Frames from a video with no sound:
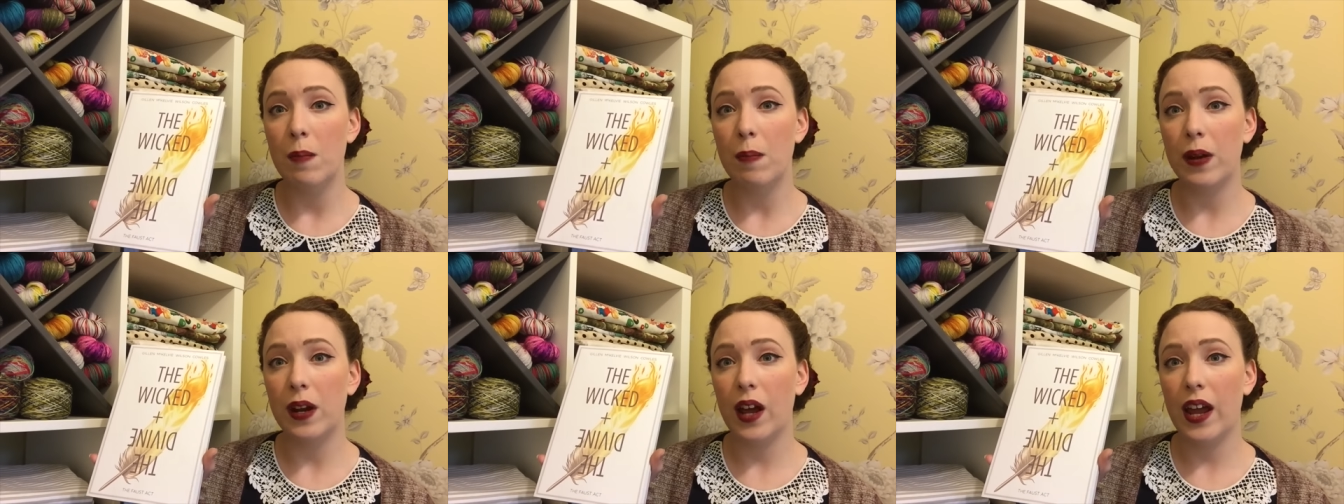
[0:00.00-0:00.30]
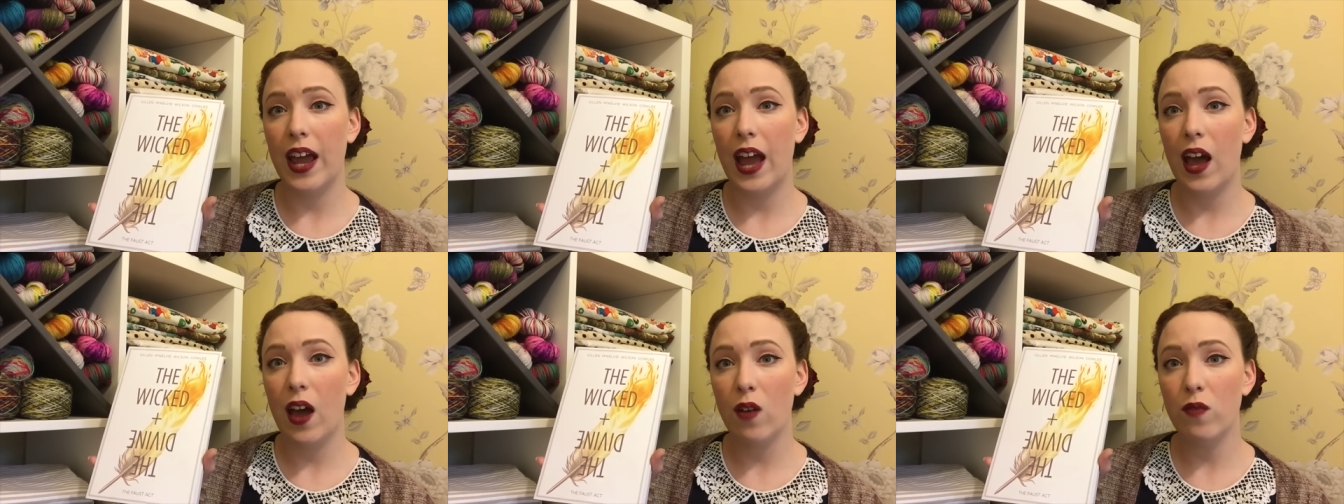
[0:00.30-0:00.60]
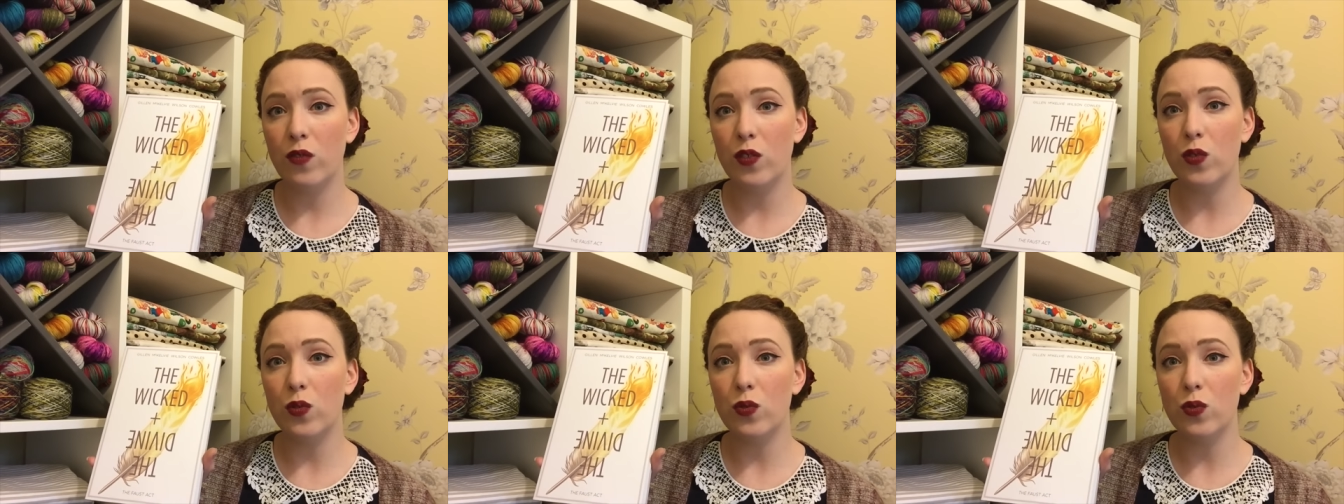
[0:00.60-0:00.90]
but I
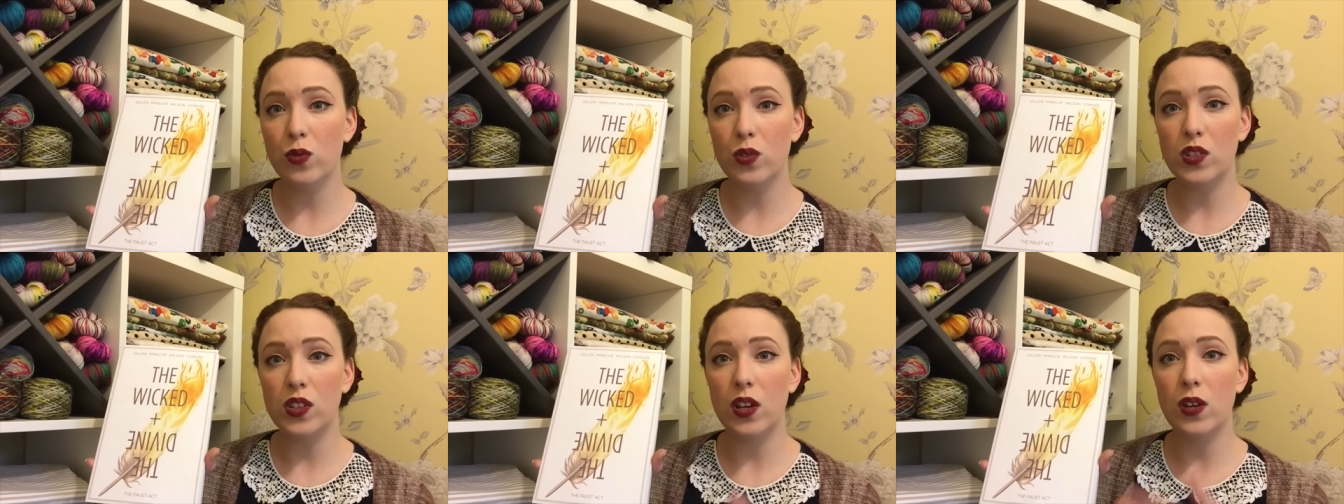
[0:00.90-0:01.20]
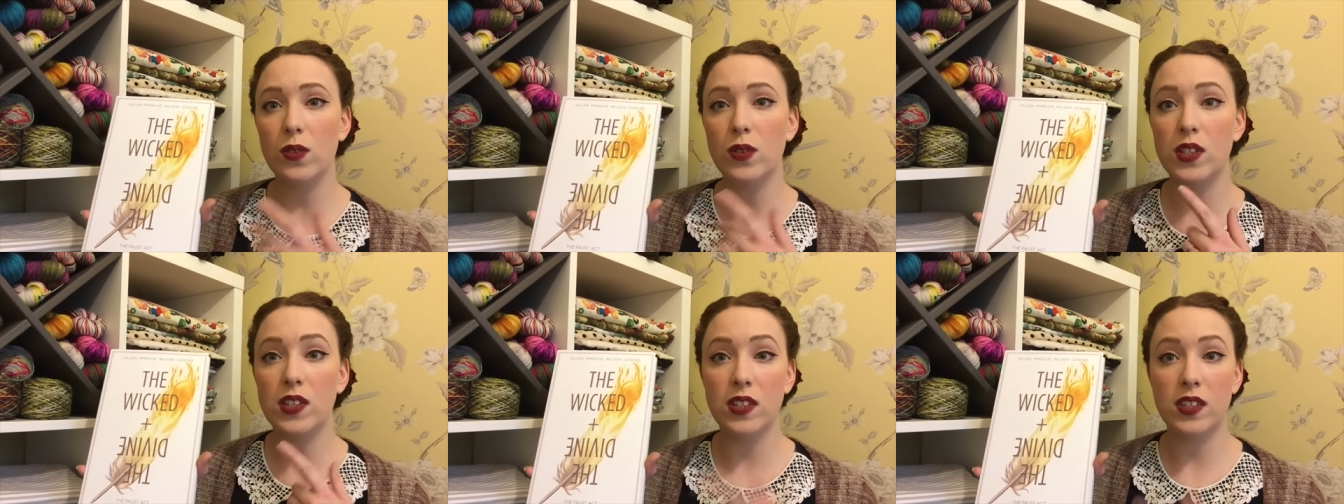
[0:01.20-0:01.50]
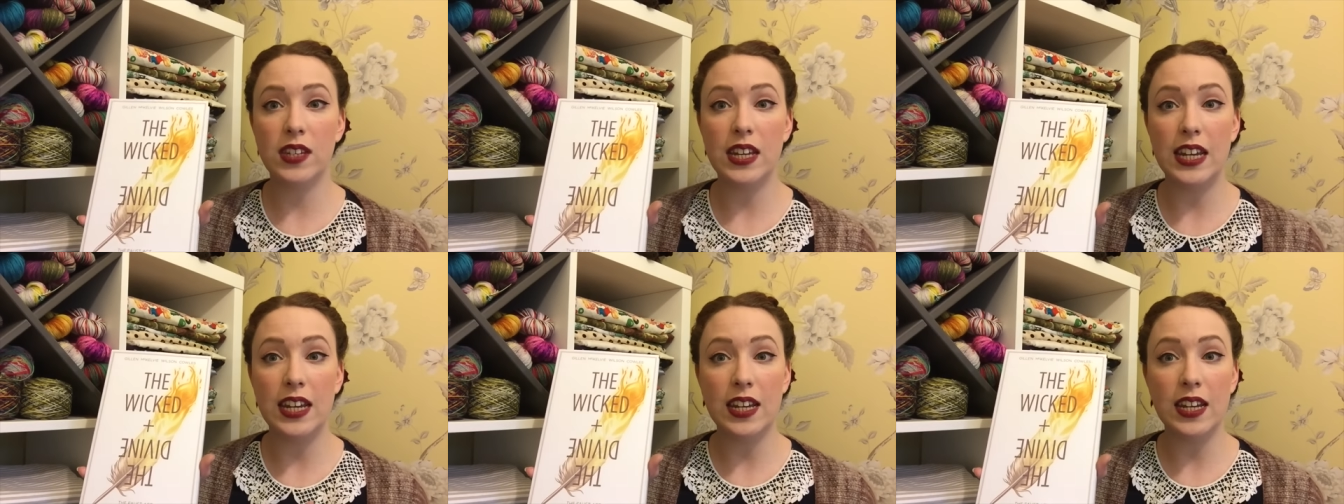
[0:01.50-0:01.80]
have also
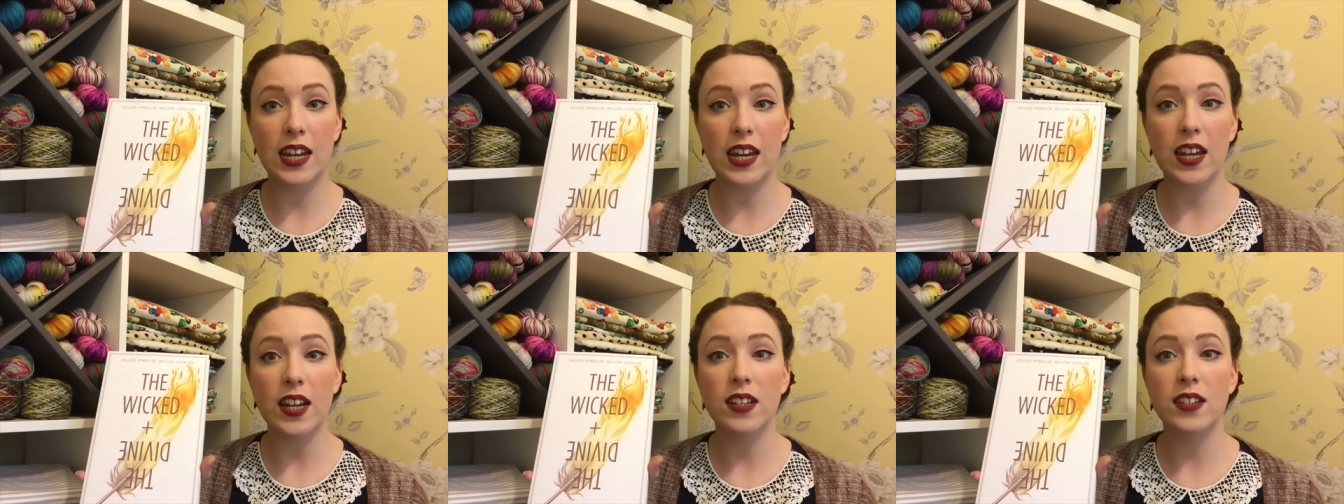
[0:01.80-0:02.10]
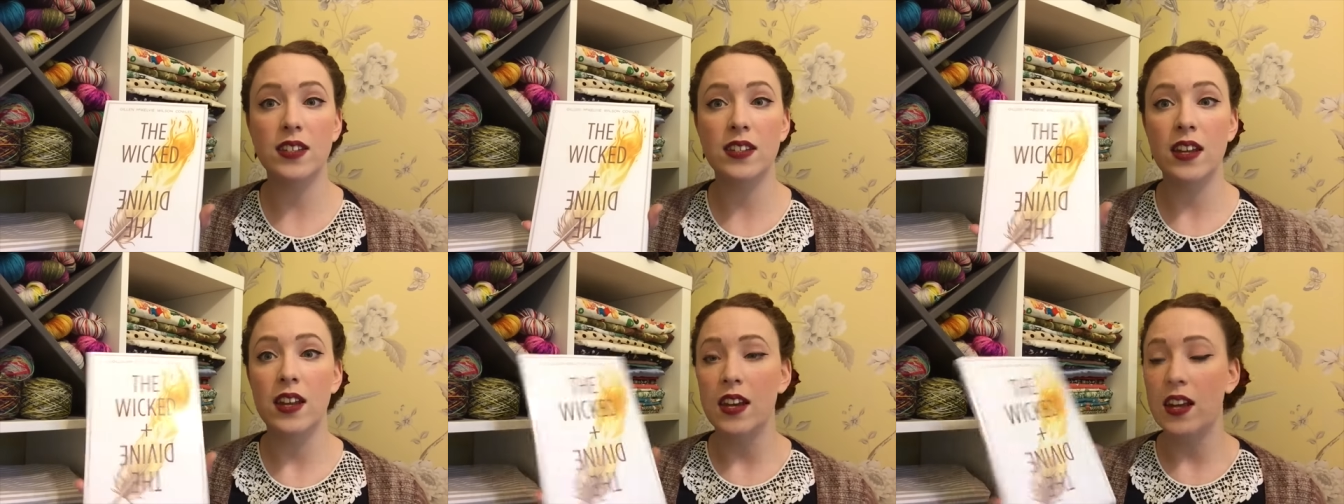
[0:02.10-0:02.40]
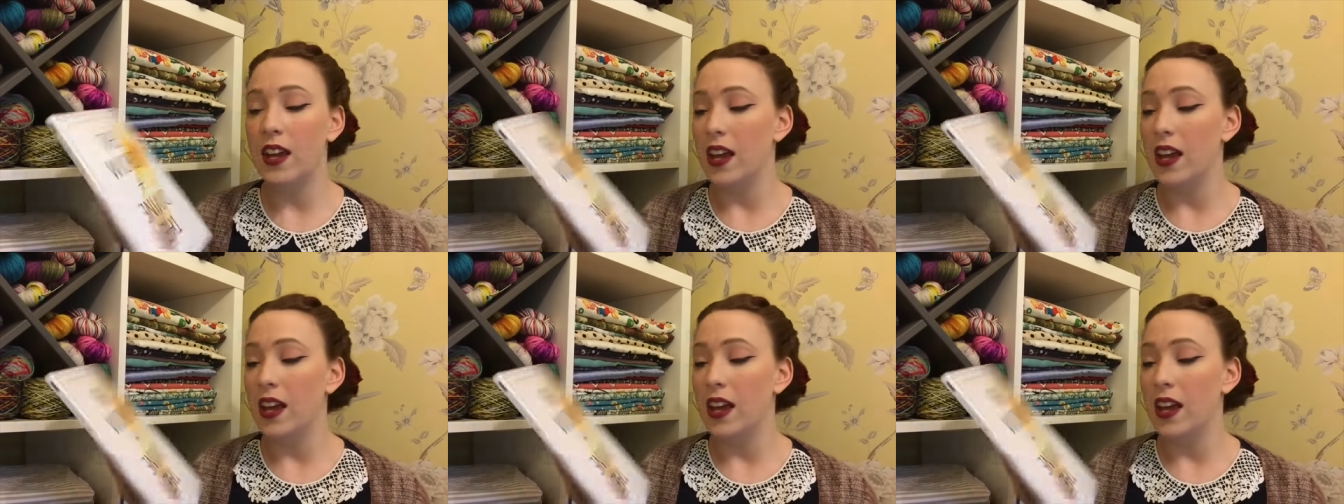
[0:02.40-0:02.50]
seen it